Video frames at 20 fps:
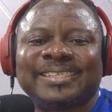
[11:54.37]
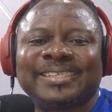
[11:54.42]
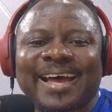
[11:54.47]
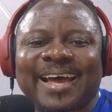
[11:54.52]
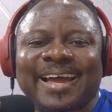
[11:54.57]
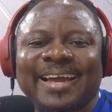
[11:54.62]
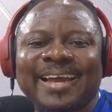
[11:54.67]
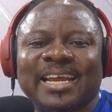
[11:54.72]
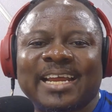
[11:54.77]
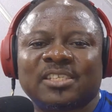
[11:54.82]

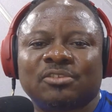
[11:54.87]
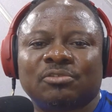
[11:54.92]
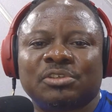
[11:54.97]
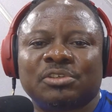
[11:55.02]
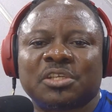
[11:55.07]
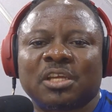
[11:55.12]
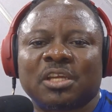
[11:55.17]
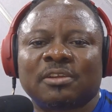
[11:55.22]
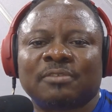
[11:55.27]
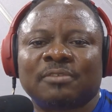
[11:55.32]
died as a
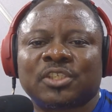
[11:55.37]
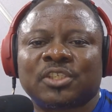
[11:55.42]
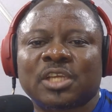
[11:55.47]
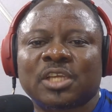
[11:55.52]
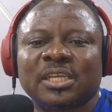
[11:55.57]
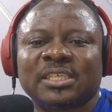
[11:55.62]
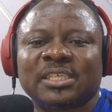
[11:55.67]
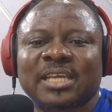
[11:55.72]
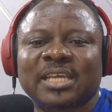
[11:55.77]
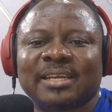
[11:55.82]
result of
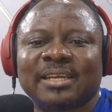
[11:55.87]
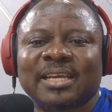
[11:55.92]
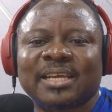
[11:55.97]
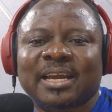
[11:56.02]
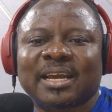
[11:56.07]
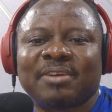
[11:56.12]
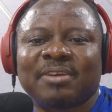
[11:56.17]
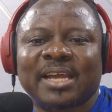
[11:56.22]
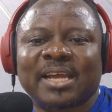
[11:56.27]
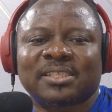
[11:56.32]
sudden
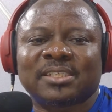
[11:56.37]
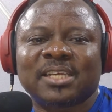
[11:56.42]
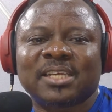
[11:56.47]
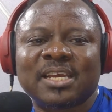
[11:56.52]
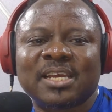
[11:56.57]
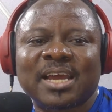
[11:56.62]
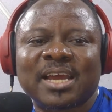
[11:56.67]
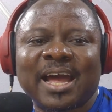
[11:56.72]
cardiac arrest,